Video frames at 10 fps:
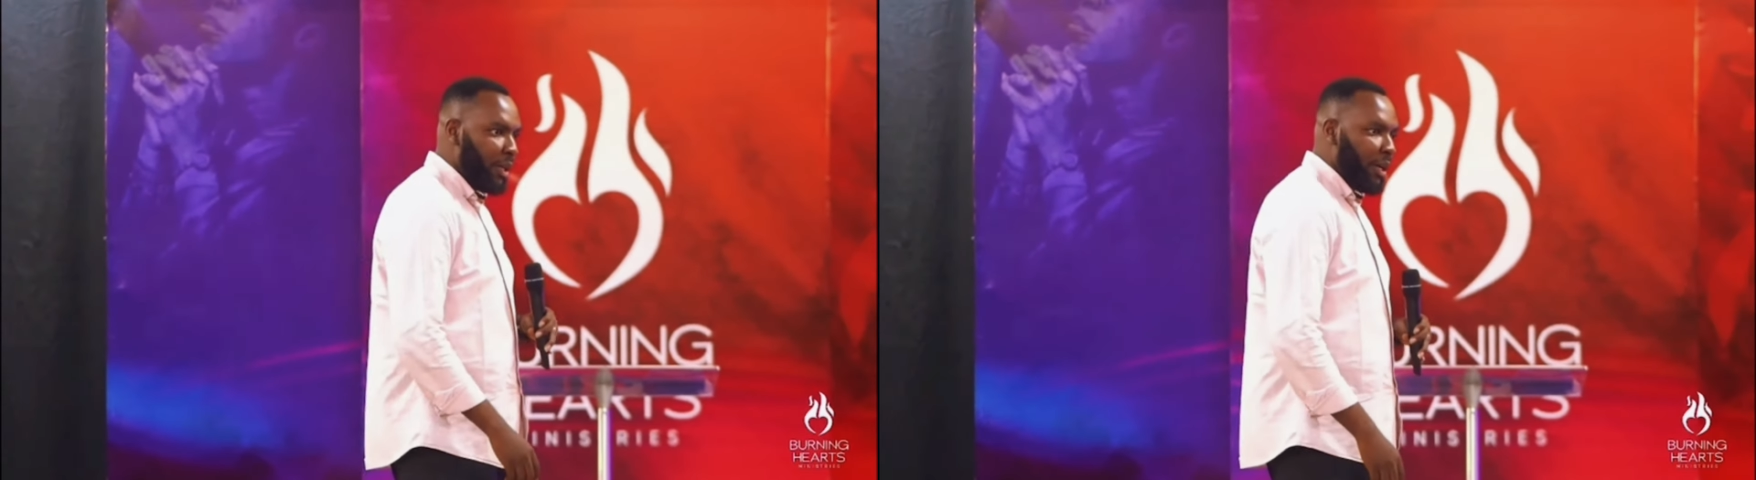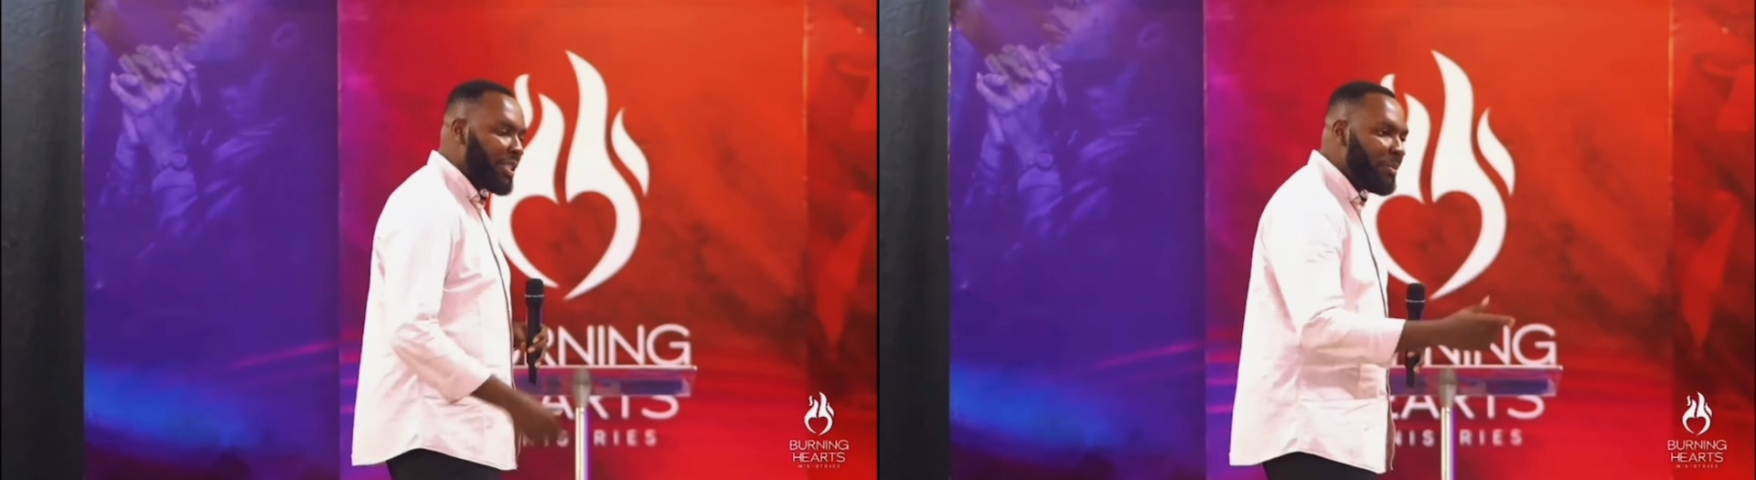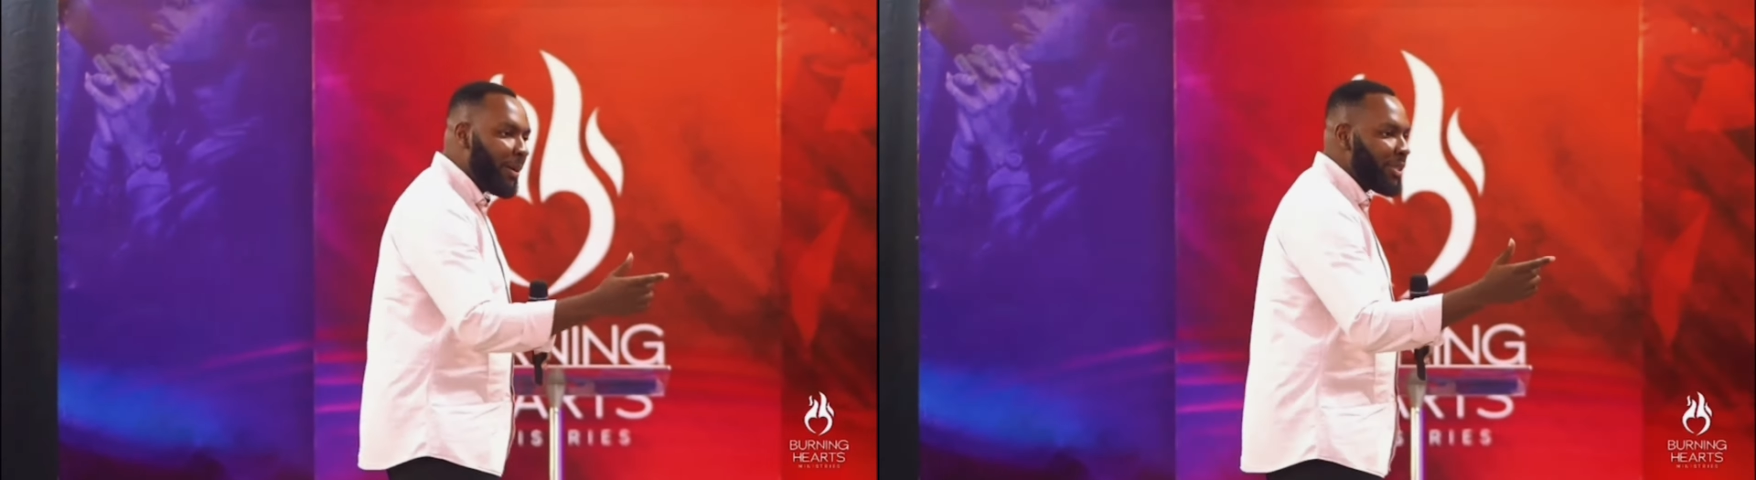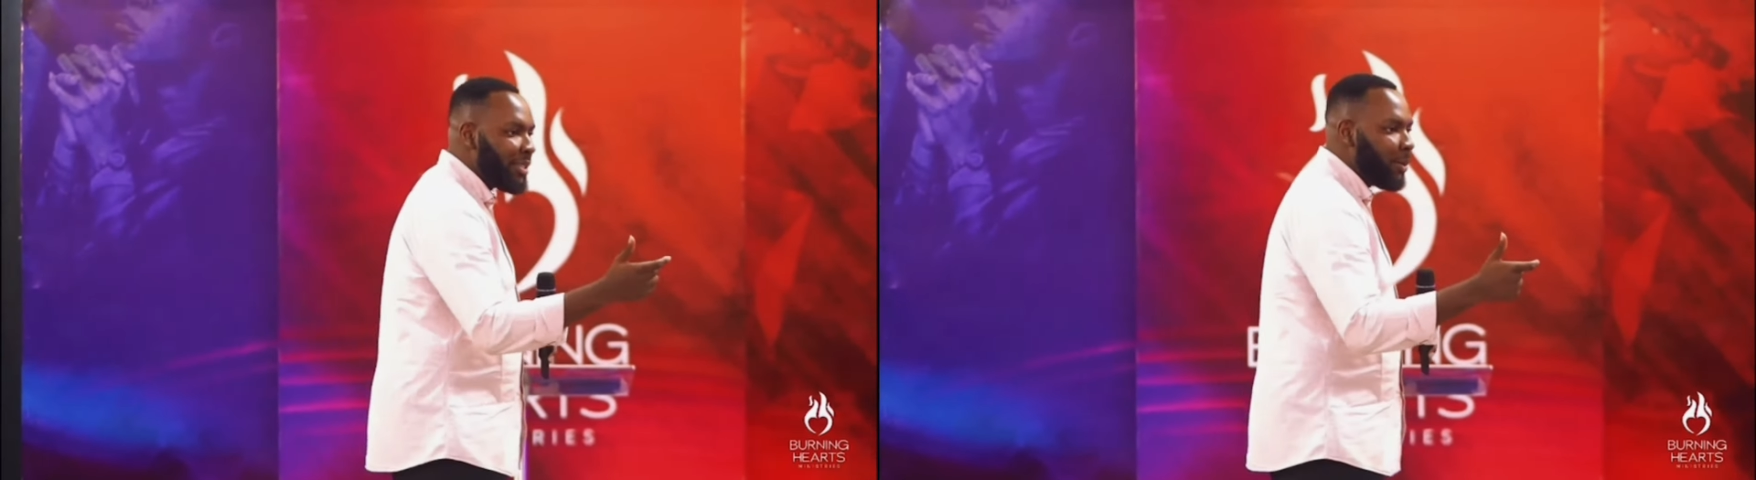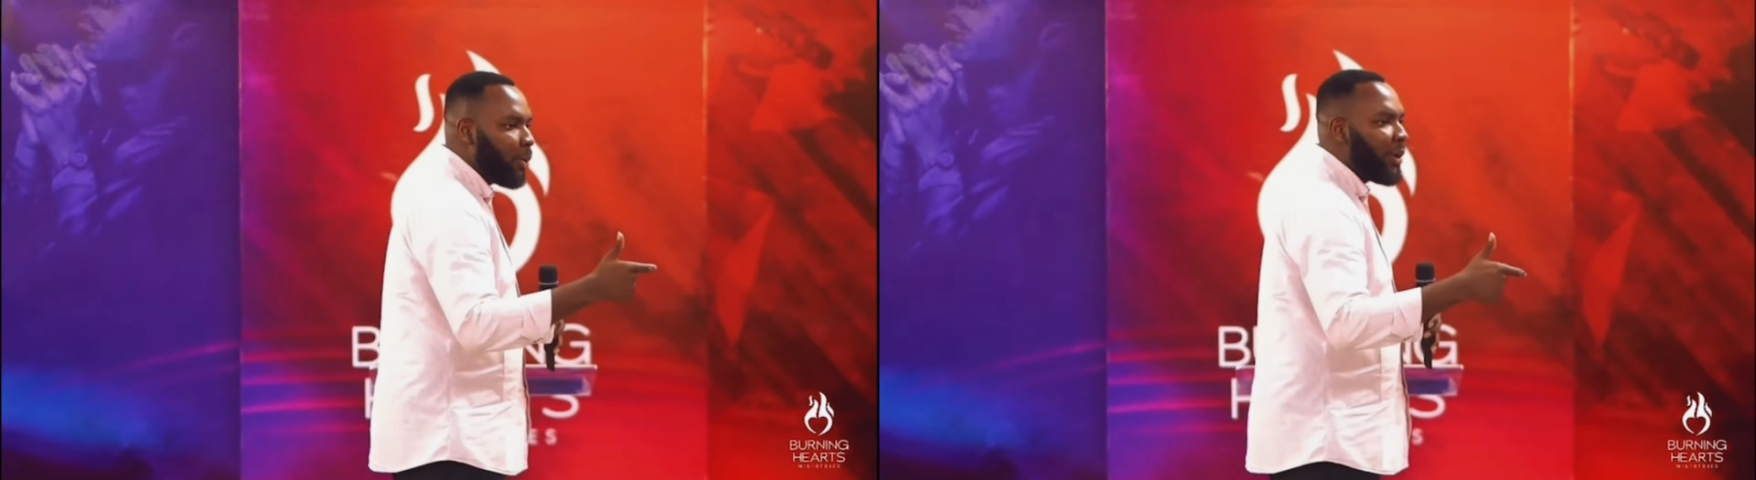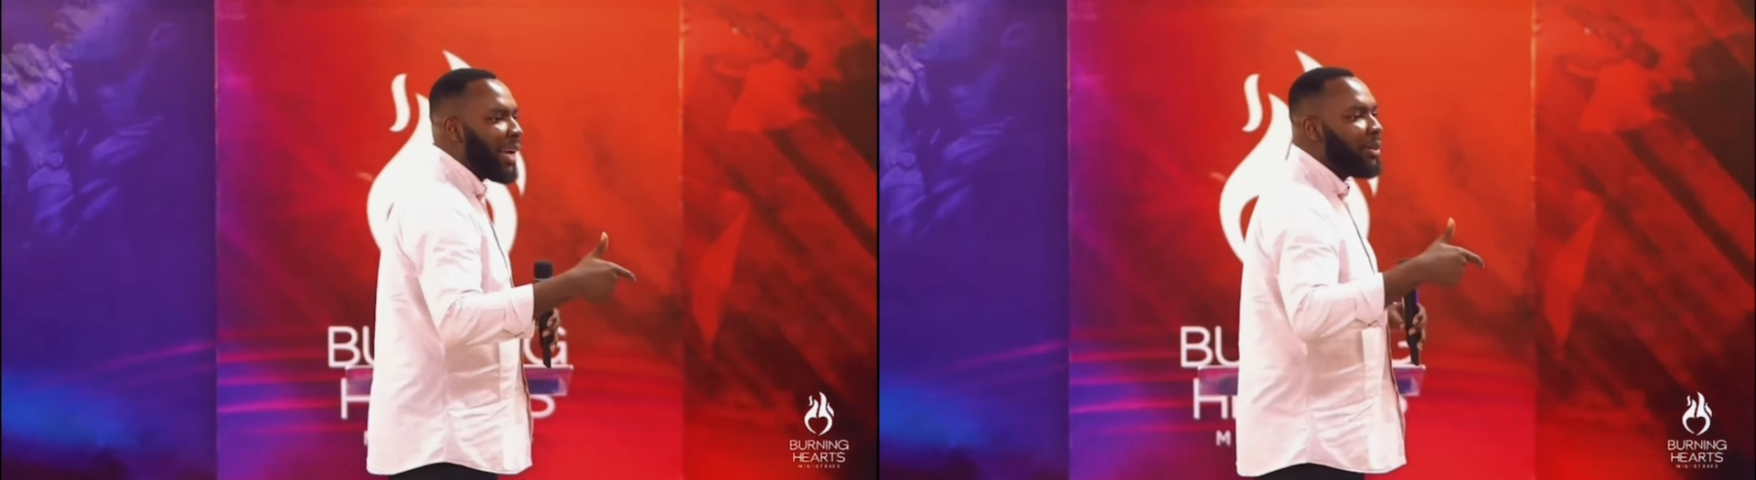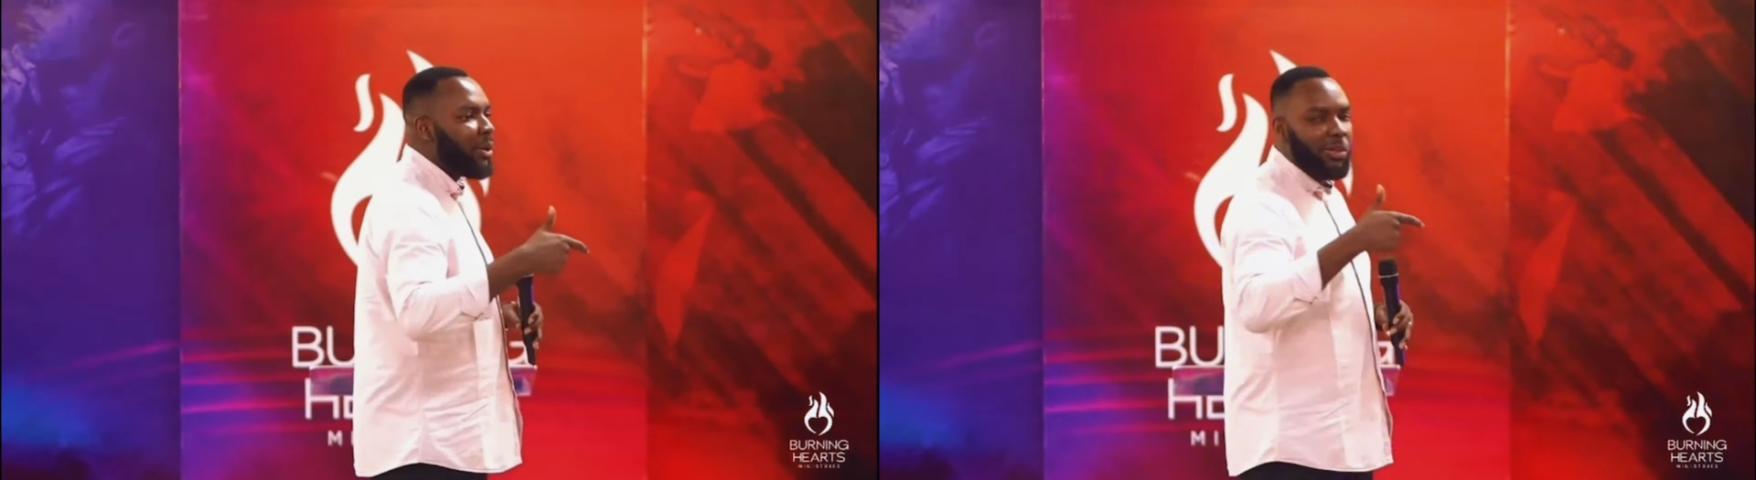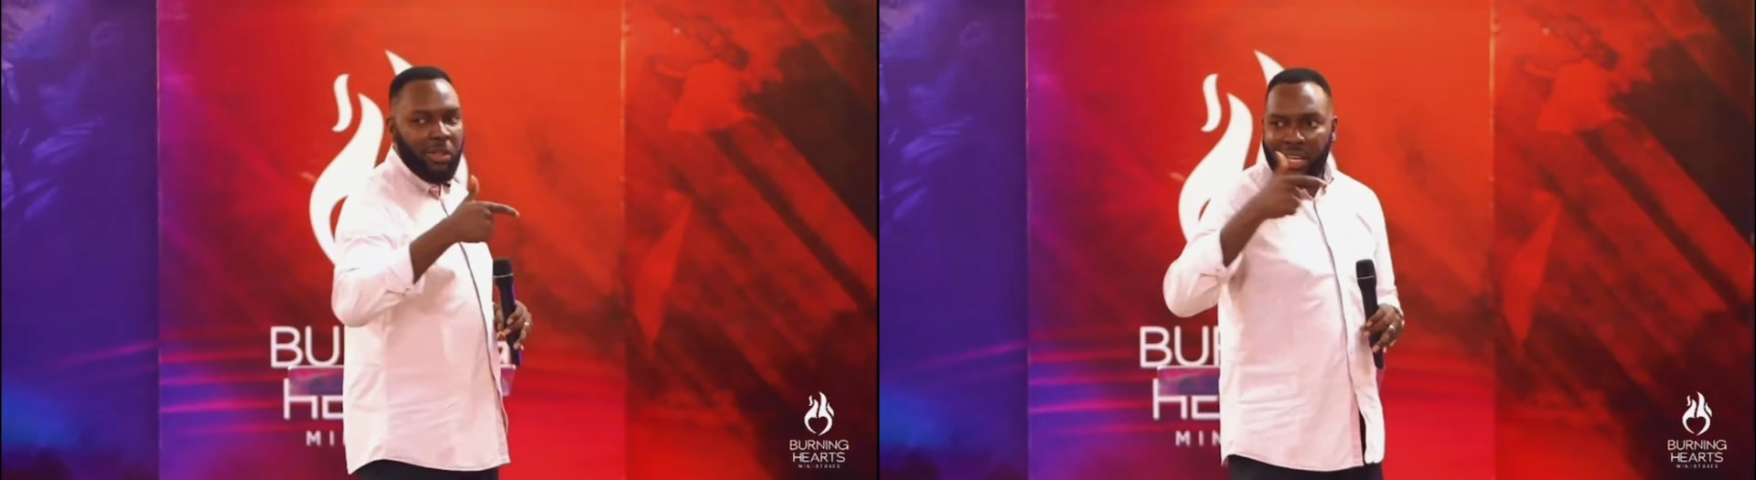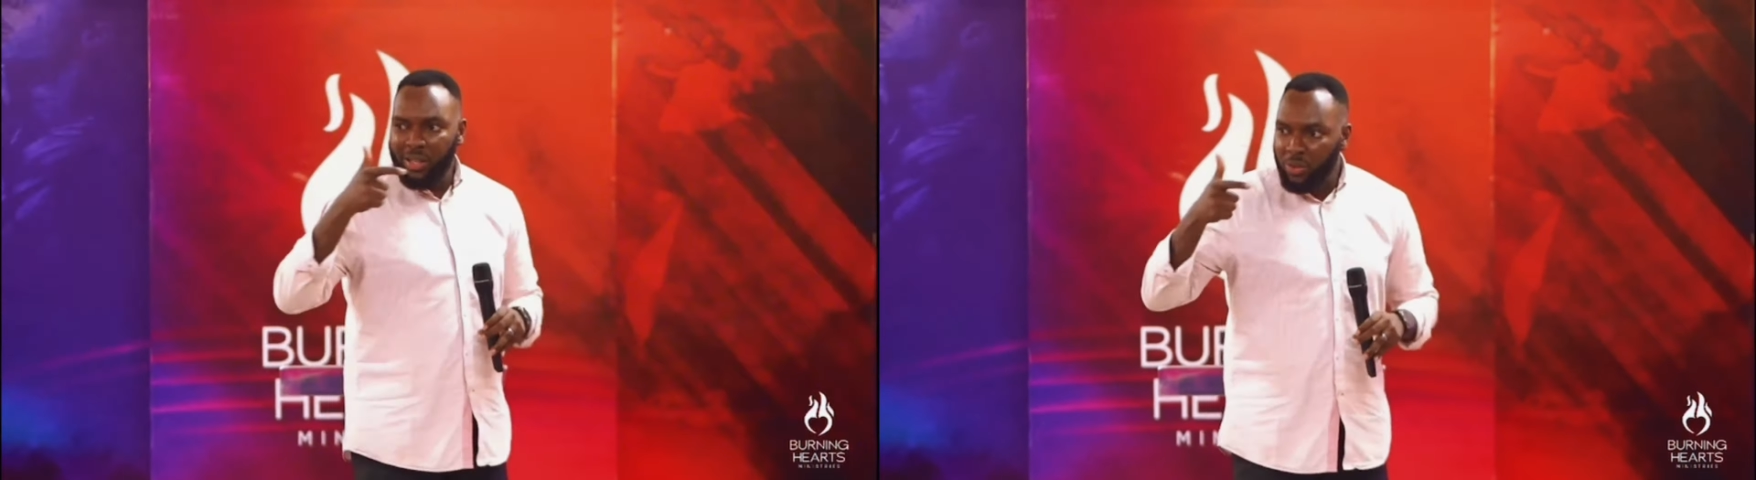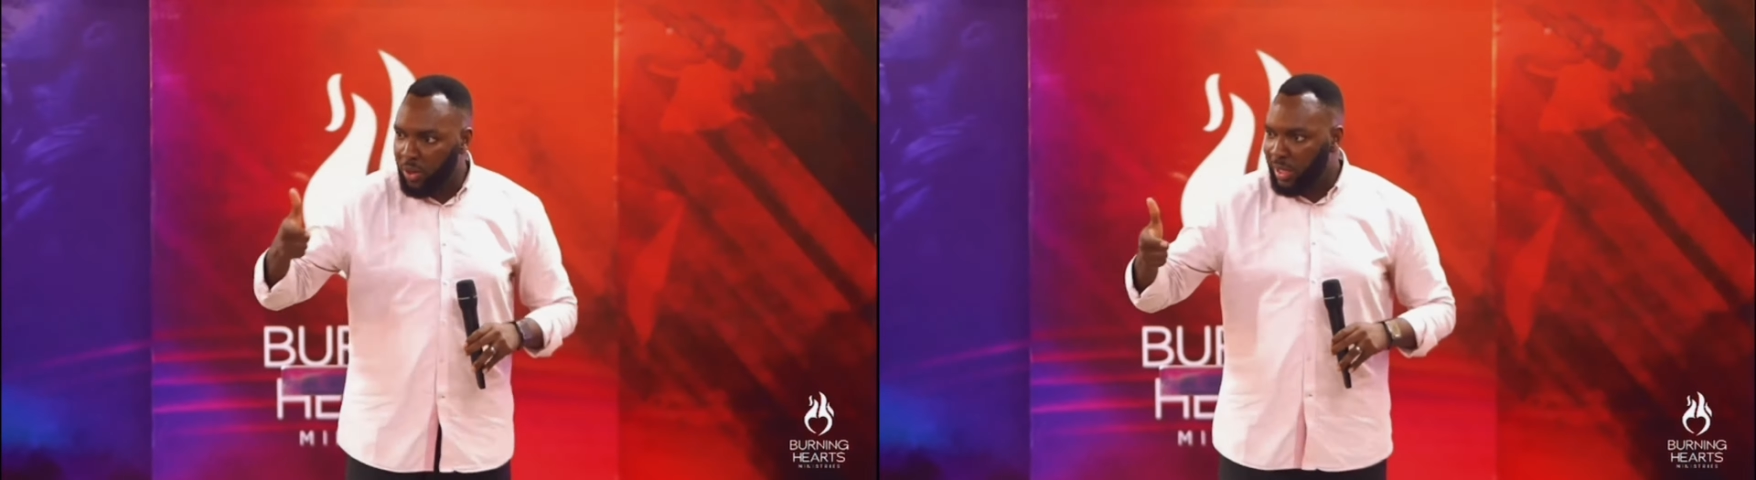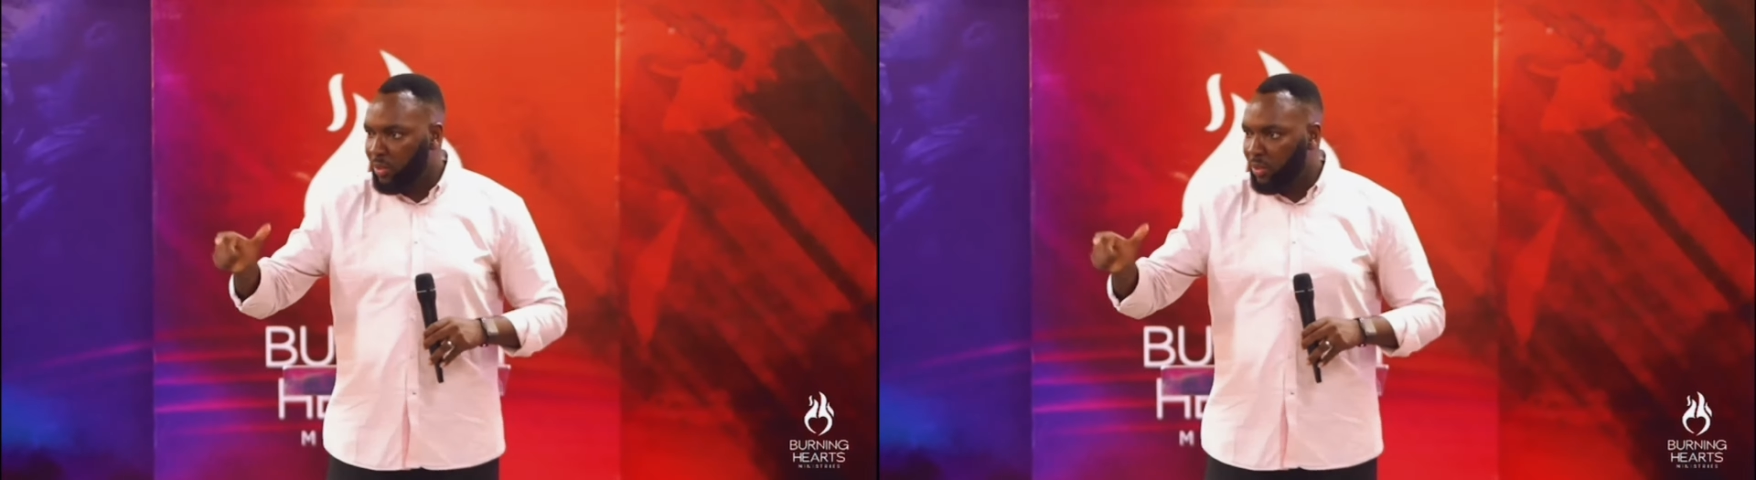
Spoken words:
The same Bible says, we are not ignorant of the